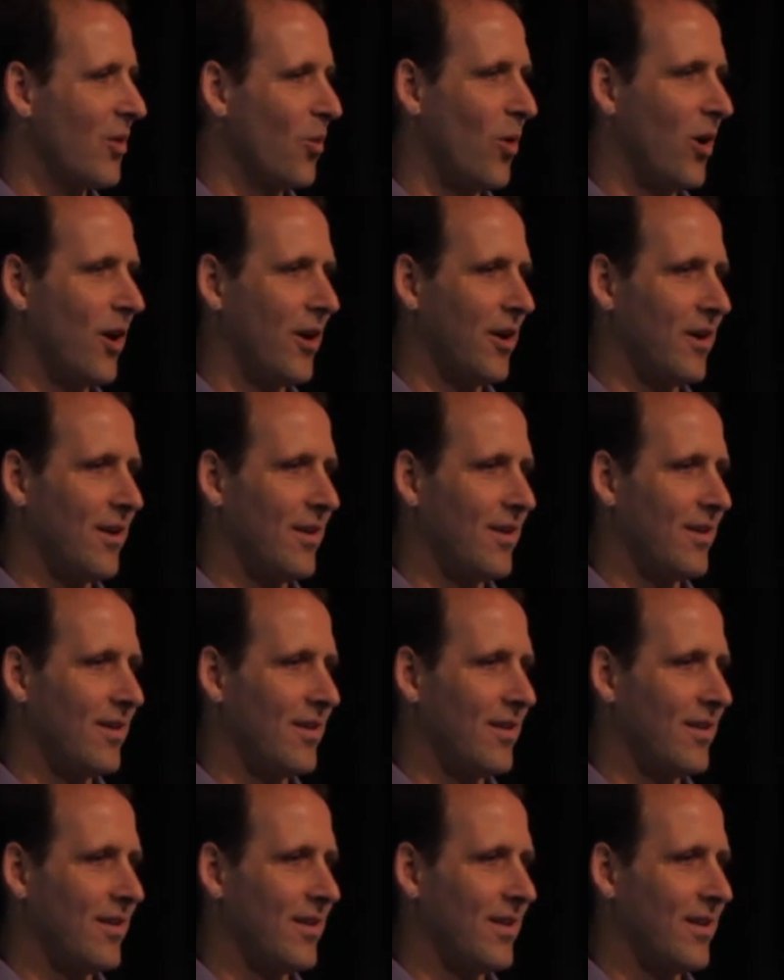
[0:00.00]
the water.
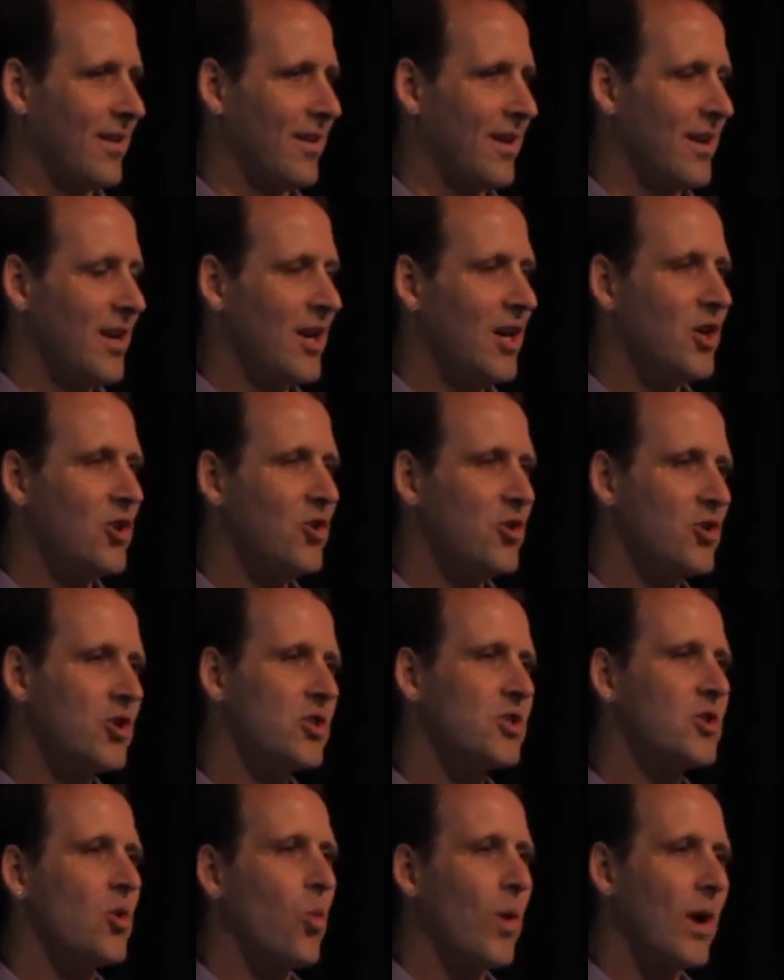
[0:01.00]
You're
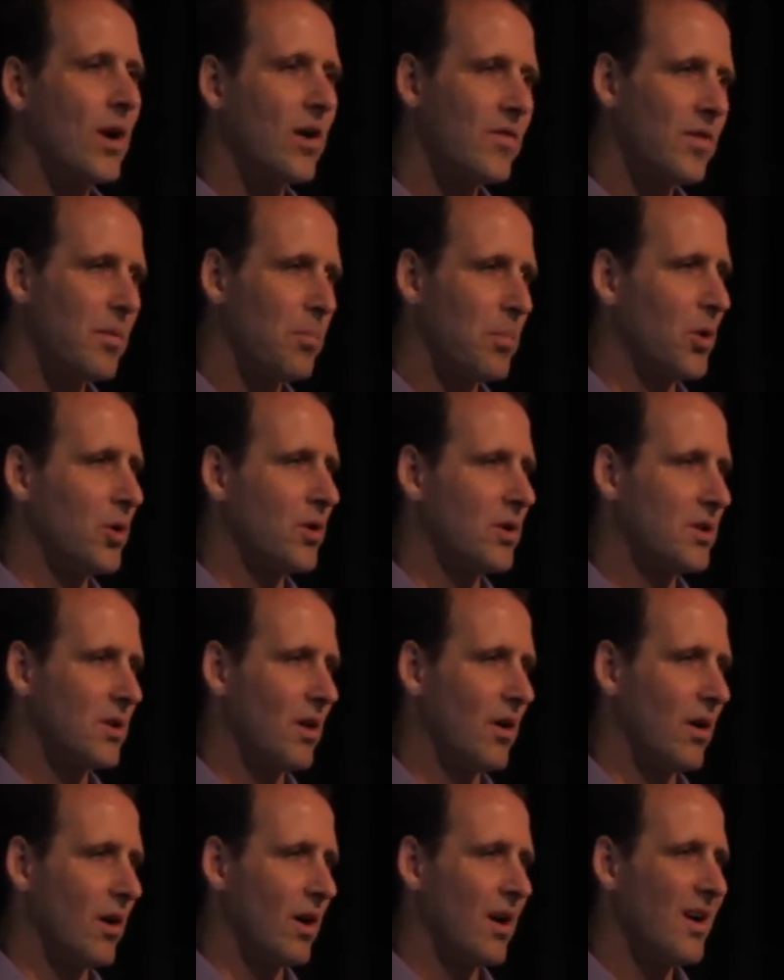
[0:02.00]
just aware of the bird
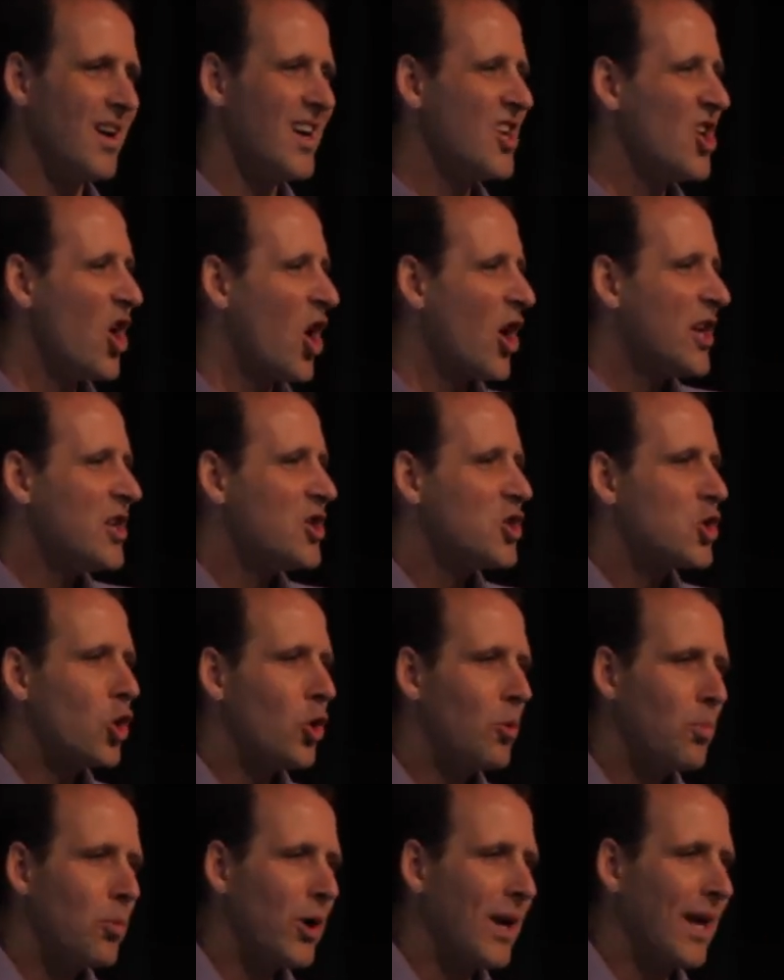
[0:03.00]
song, not
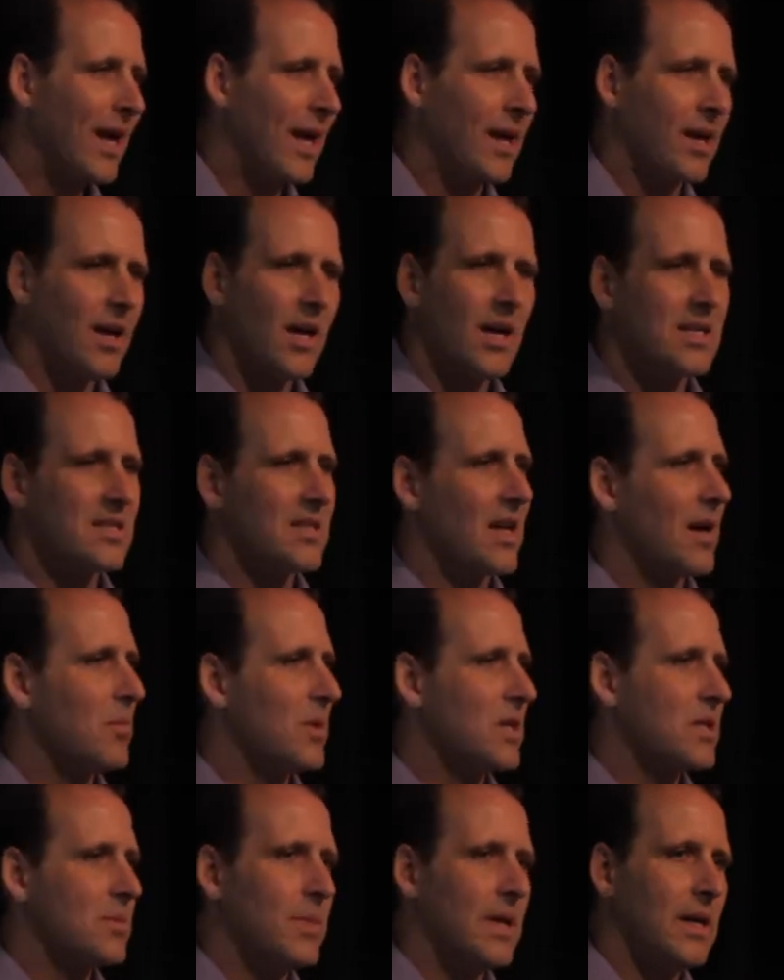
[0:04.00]
interpreting it as that
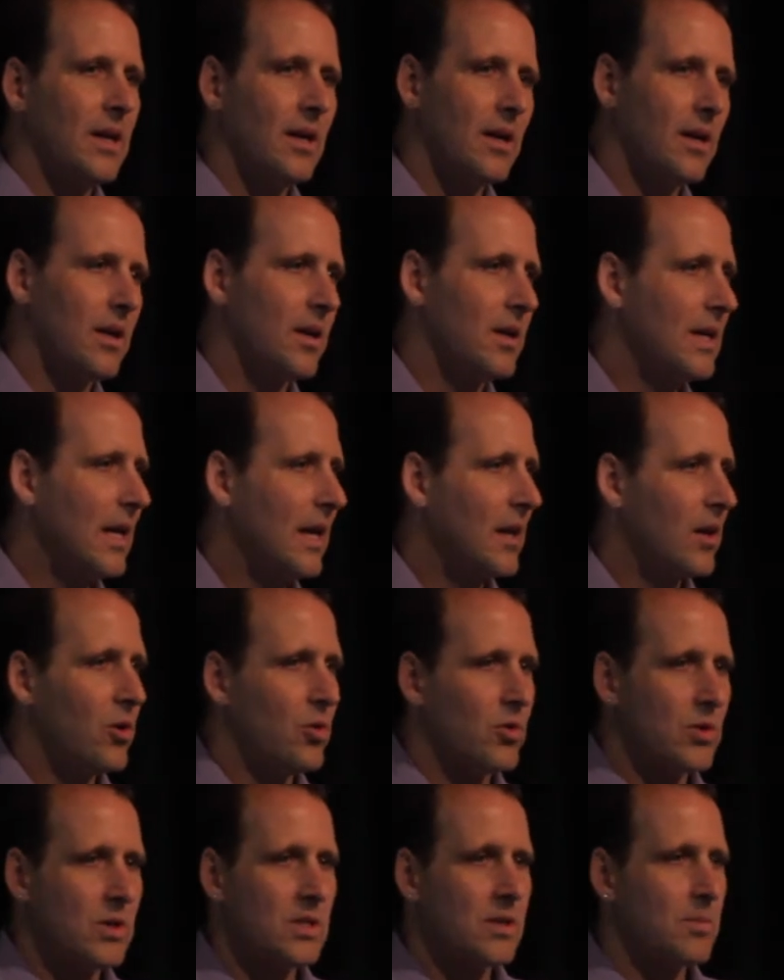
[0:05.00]
must be a
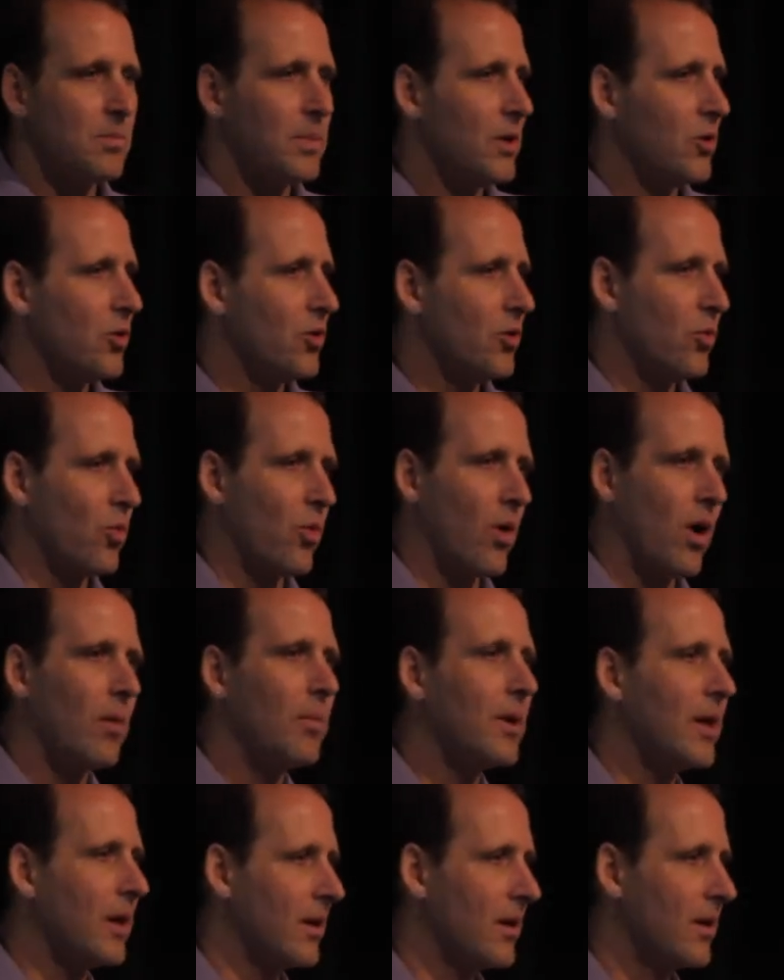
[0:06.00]
yellow-speared
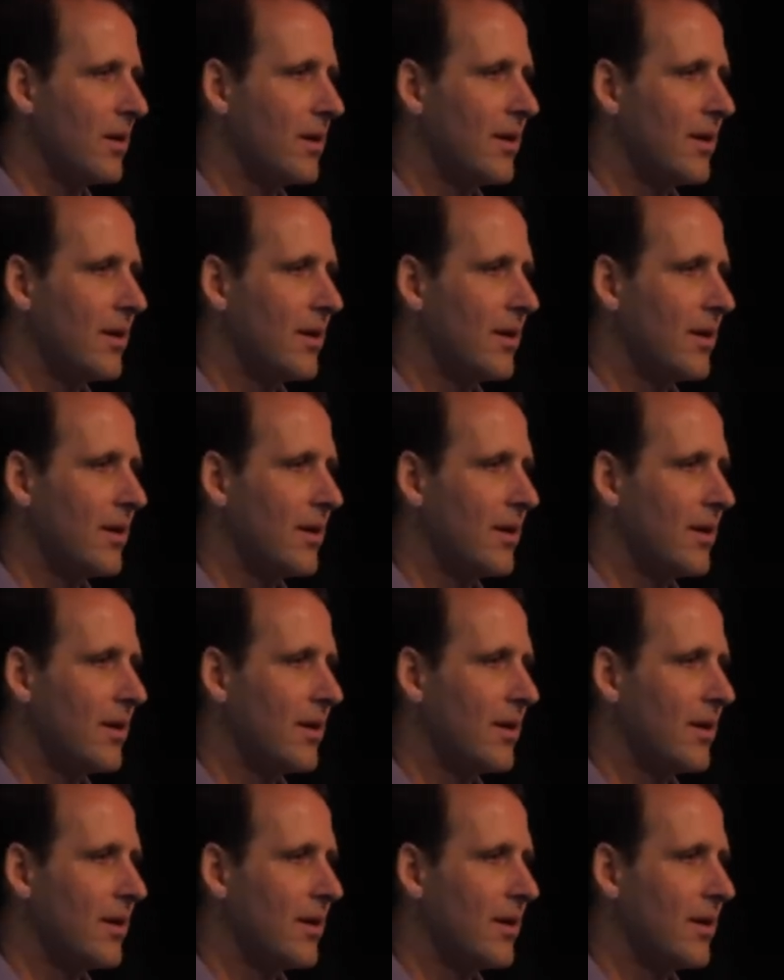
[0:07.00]
robin.